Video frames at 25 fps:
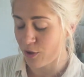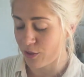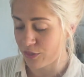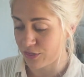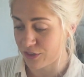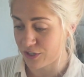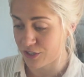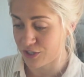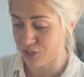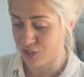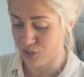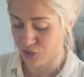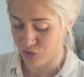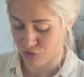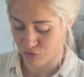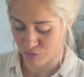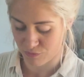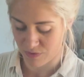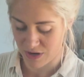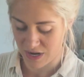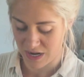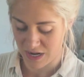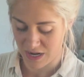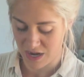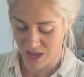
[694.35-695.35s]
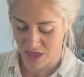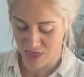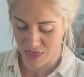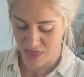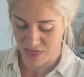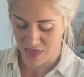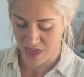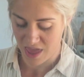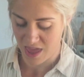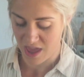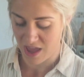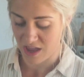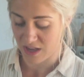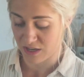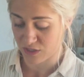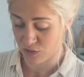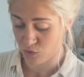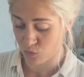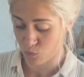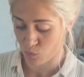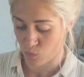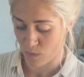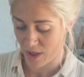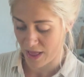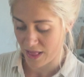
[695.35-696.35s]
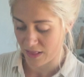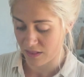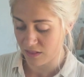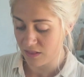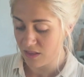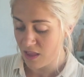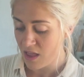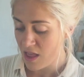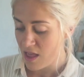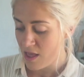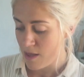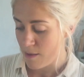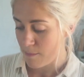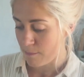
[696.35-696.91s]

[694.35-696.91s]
on the screen there as well.